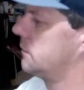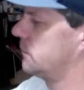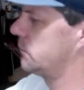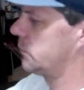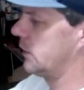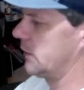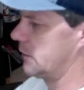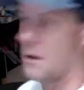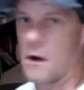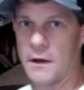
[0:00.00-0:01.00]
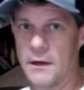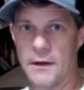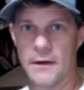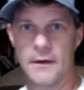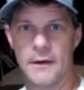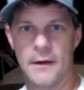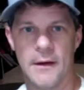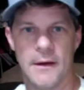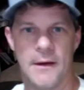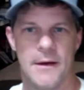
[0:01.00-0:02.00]
we'll get to talking here
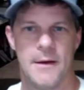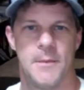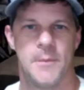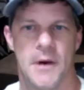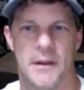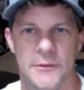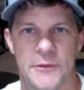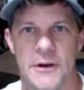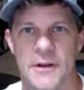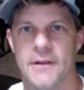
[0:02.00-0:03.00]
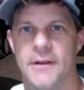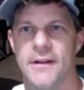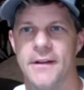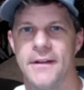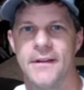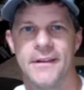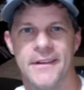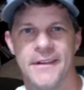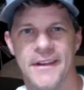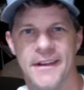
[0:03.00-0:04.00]
about the fun.
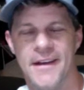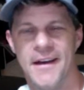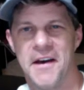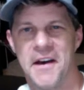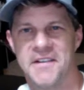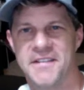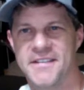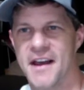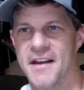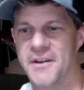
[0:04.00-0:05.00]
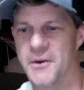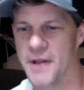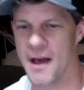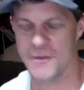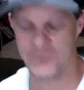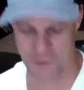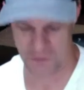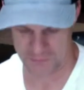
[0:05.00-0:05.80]
Decided to go live with y'all